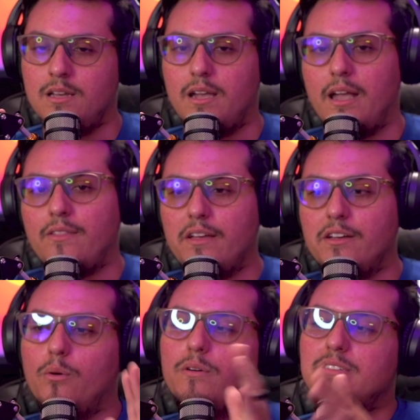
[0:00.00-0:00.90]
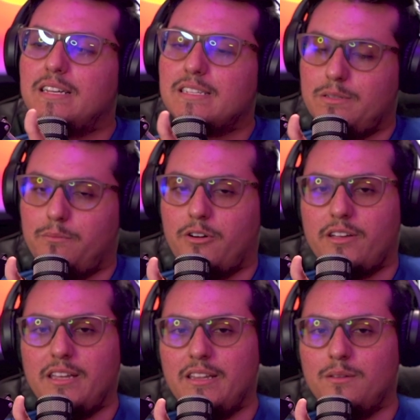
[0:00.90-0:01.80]
And they go and test the
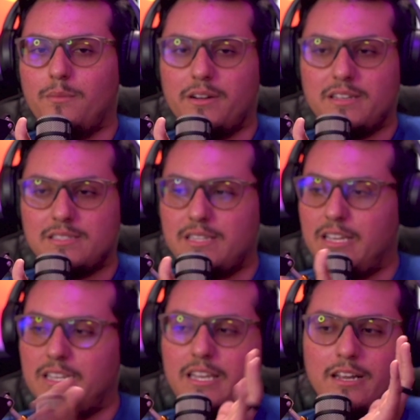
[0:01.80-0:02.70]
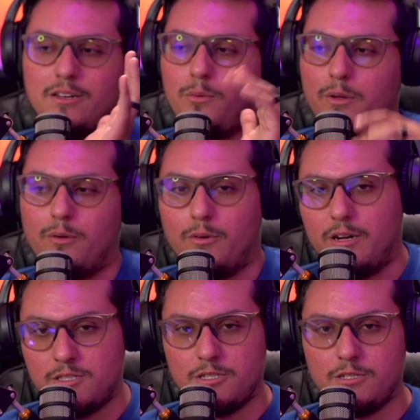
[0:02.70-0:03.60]
market. And the market's like, yeah, no, we don't
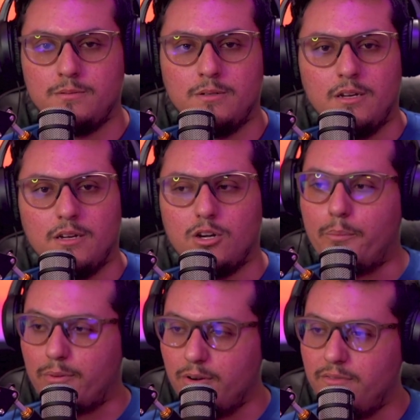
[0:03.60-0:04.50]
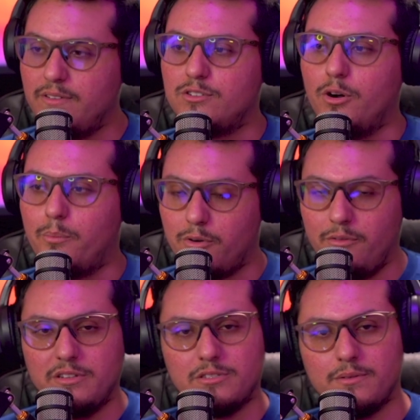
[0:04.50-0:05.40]
want you. Go prove
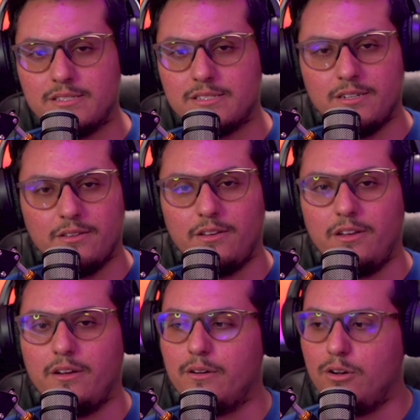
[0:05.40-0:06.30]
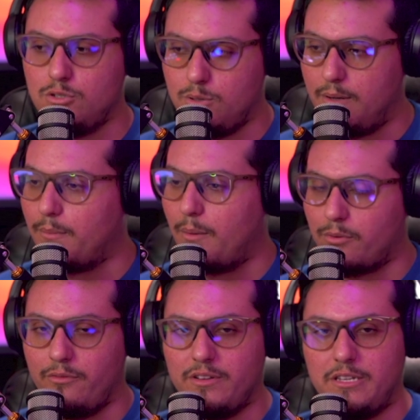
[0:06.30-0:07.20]
it to us another year. Go do a
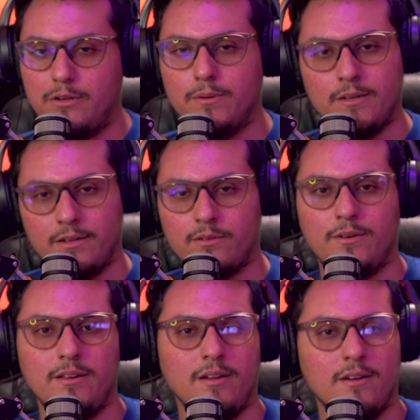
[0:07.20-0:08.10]
prove a deal, another one.